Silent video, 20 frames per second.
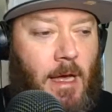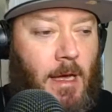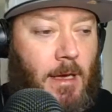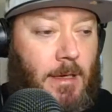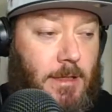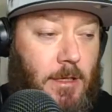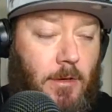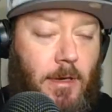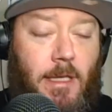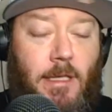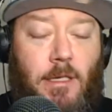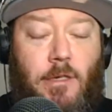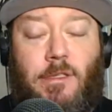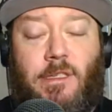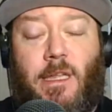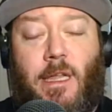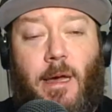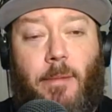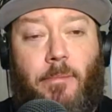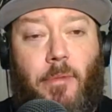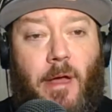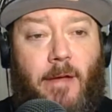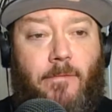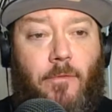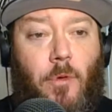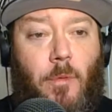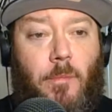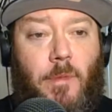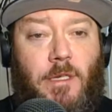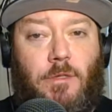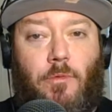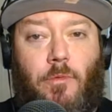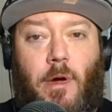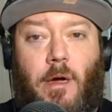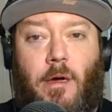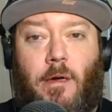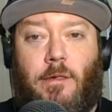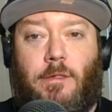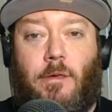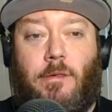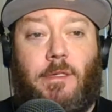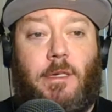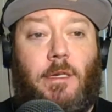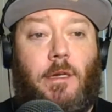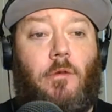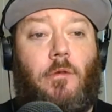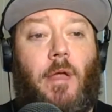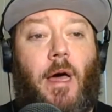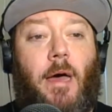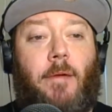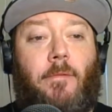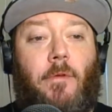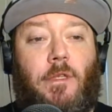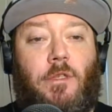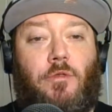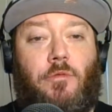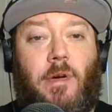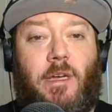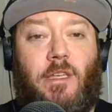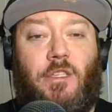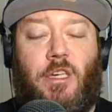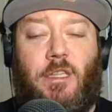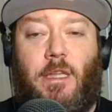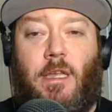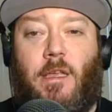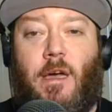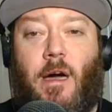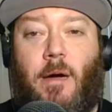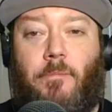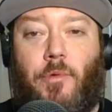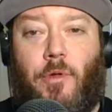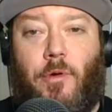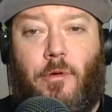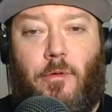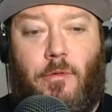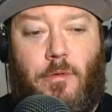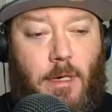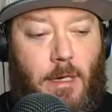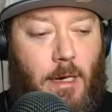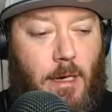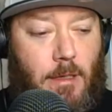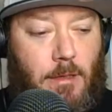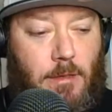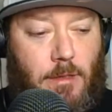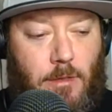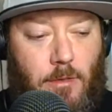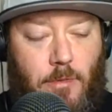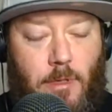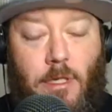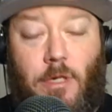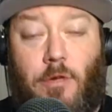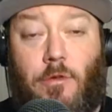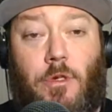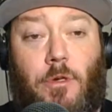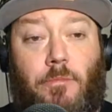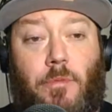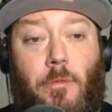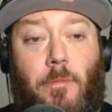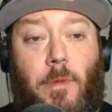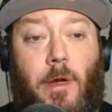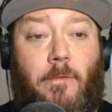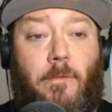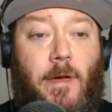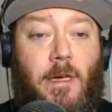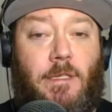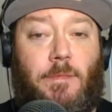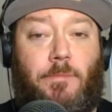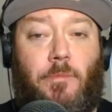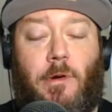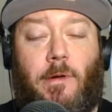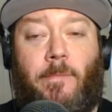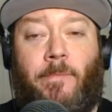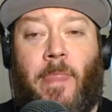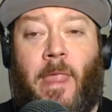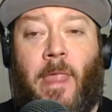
Still getting used to that platform as well. So I was going to go live on Twitch and then upload to do a YouTube premiere Facebook.